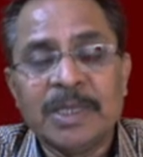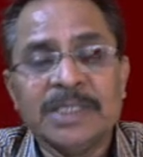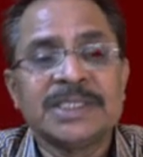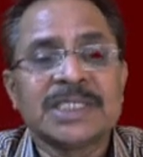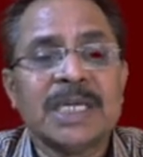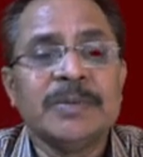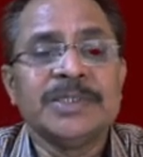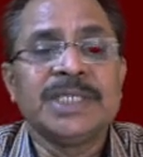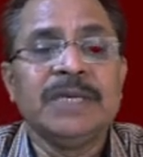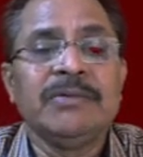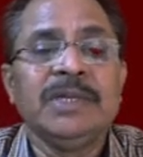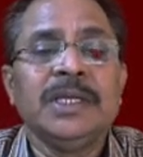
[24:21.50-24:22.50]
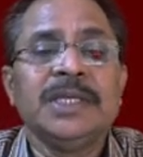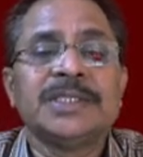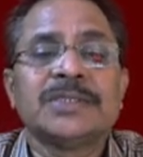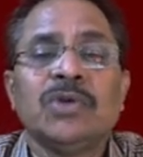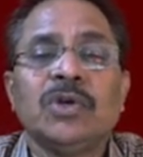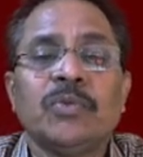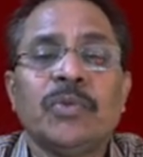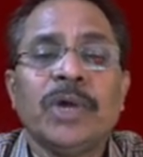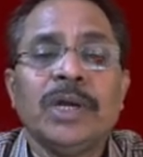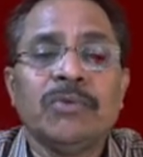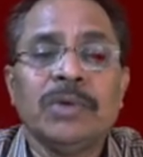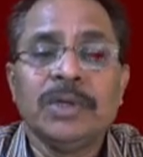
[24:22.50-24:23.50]
this time is given, is
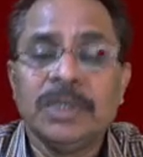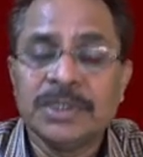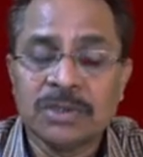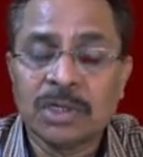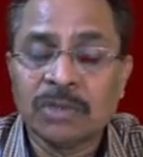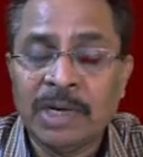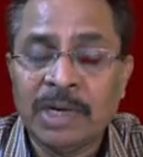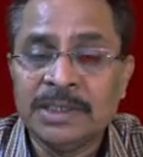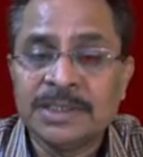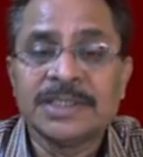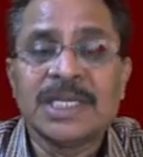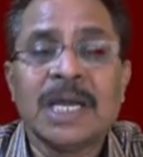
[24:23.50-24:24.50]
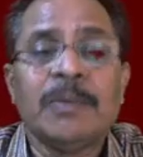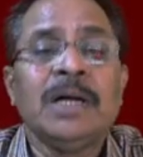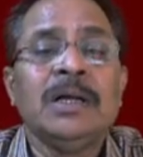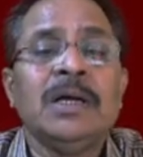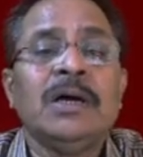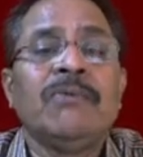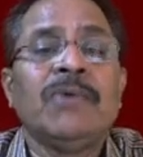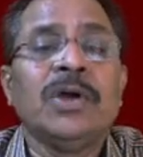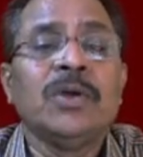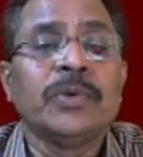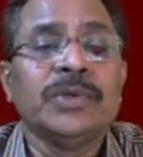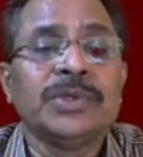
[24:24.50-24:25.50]
1.1, this is not Y, this is gamma,
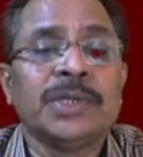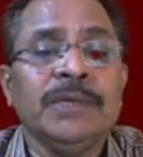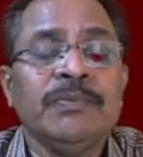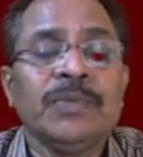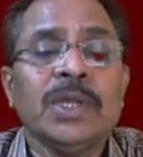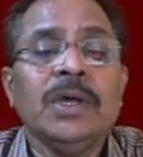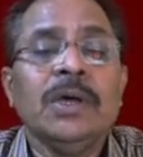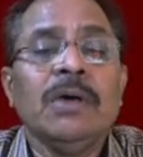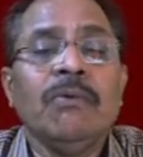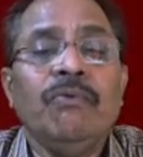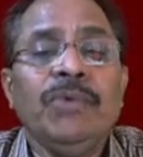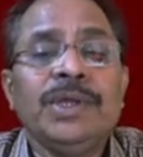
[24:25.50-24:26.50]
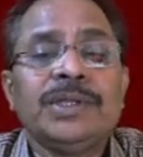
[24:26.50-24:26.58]
5/3. With